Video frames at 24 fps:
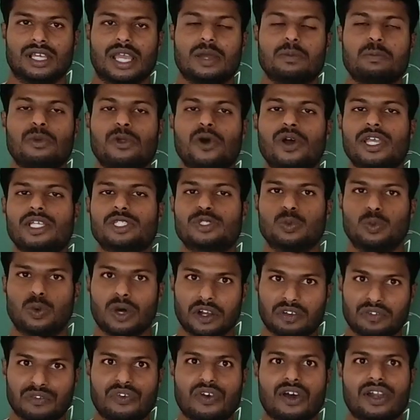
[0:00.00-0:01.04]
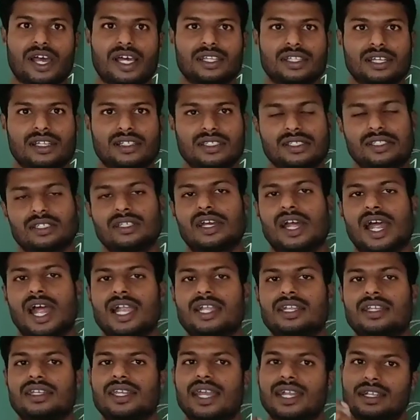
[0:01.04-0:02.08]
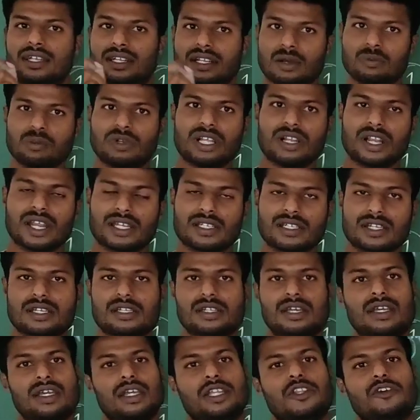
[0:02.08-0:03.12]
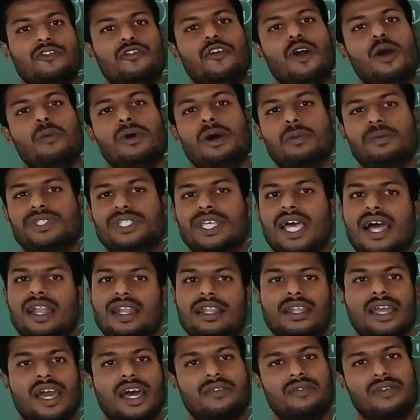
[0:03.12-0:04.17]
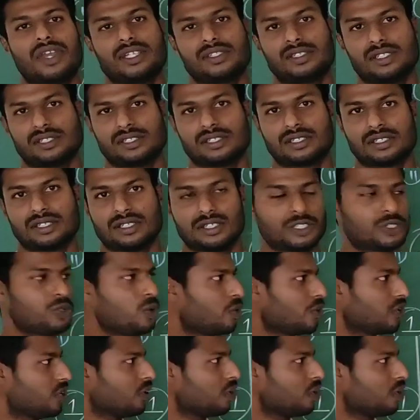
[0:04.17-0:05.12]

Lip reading: employees work for others and get remunerated in the form of salary or wages. So